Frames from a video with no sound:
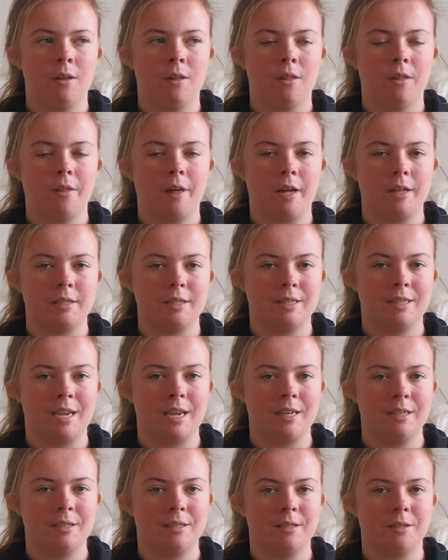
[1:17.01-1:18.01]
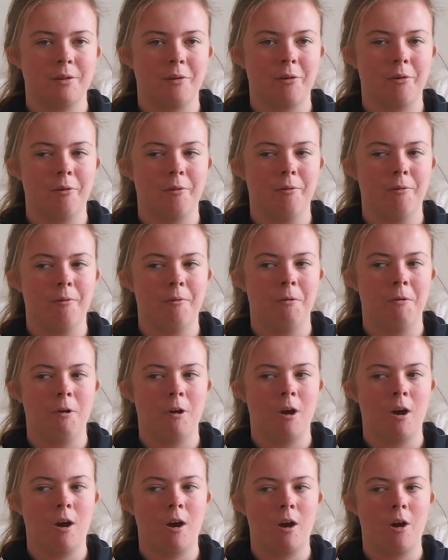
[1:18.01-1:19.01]
that sense of,
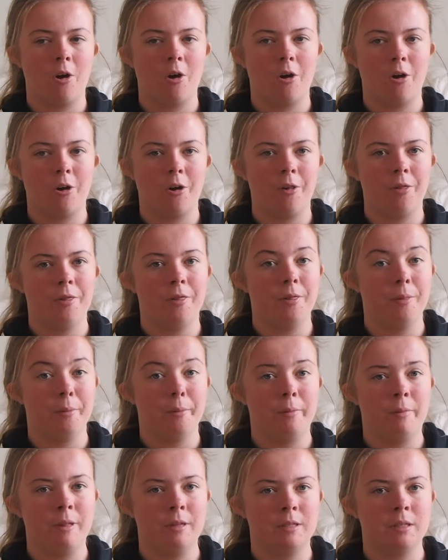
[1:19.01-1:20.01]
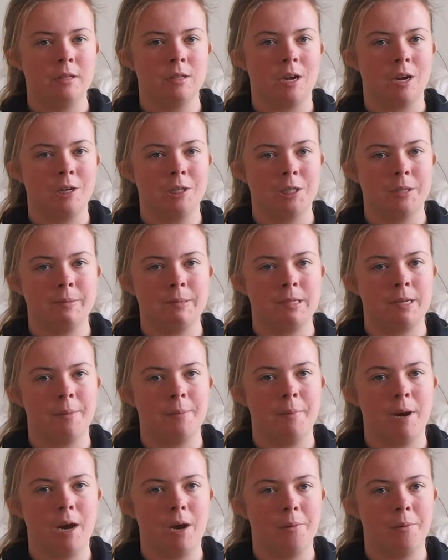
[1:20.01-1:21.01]
oh, this is 100%
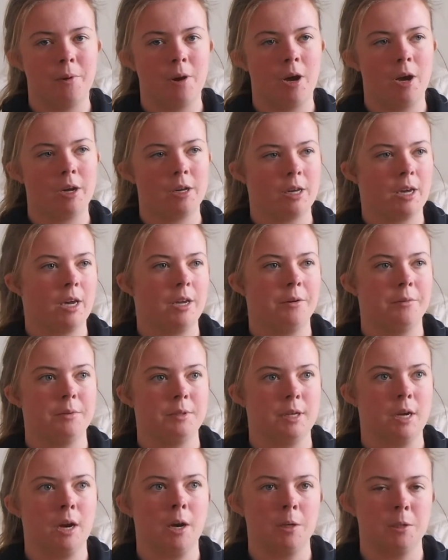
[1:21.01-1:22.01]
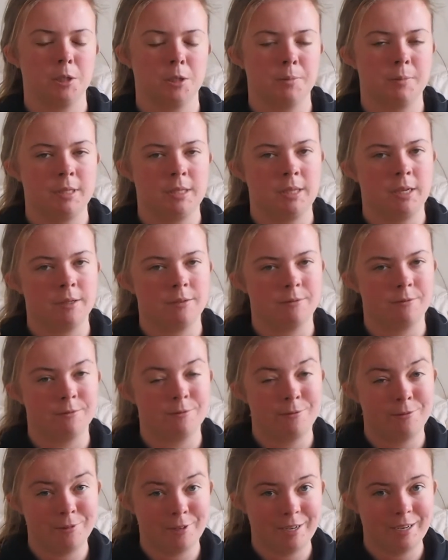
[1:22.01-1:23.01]
my work, and it was 100%
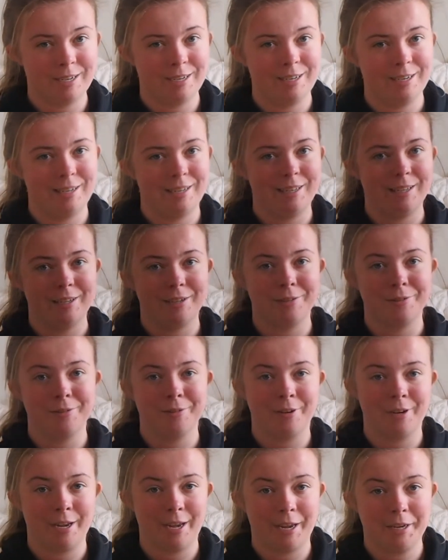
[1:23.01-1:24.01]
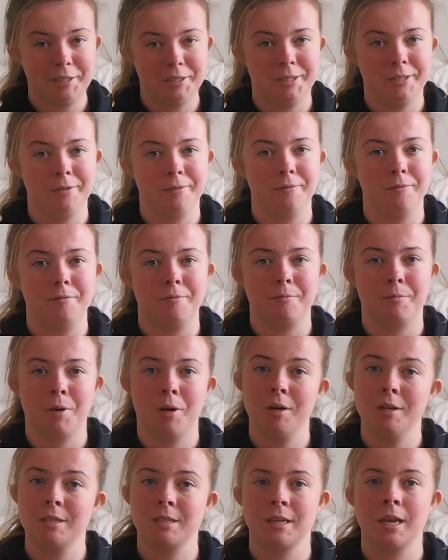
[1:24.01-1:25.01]
freely creative
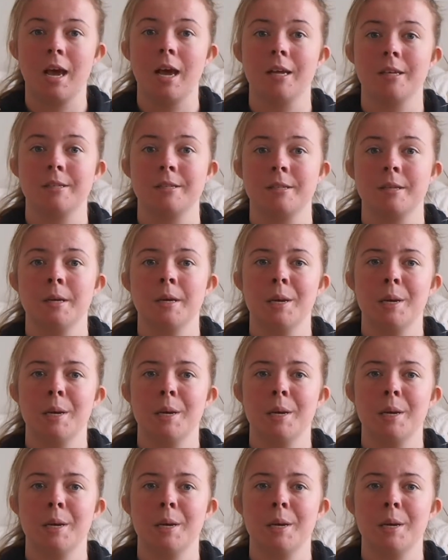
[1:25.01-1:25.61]
process,